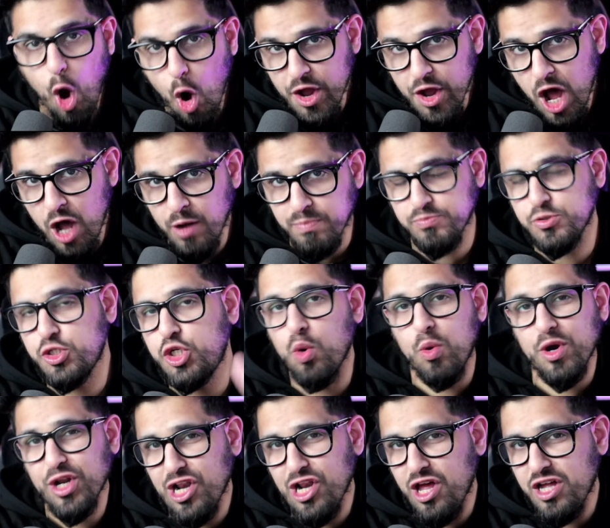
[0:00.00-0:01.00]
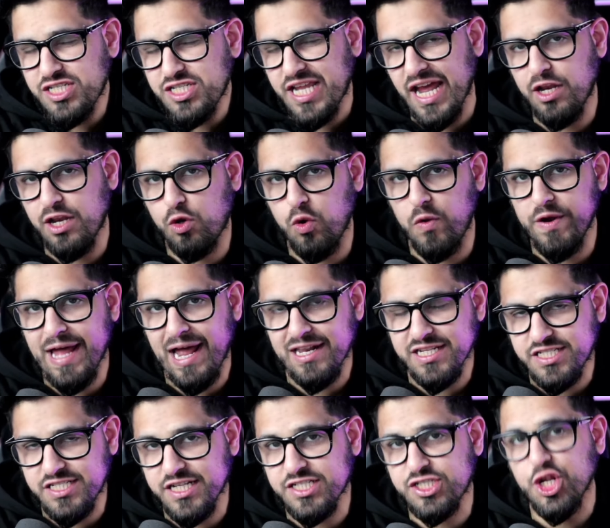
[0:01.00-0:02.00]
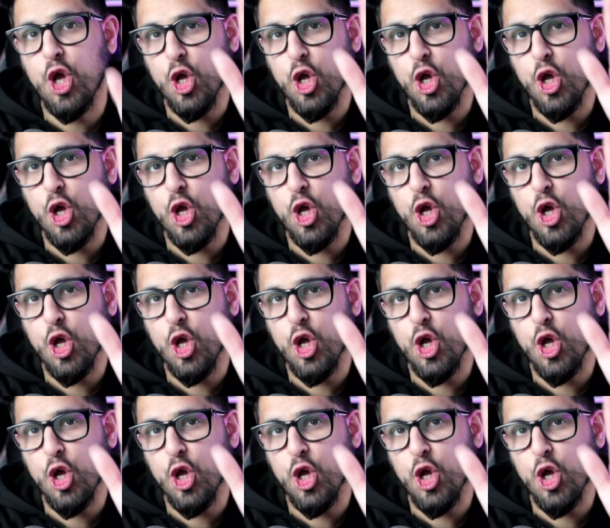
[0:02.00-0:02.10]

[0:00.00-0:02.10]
Hold up. Do you want to learn technical analysis?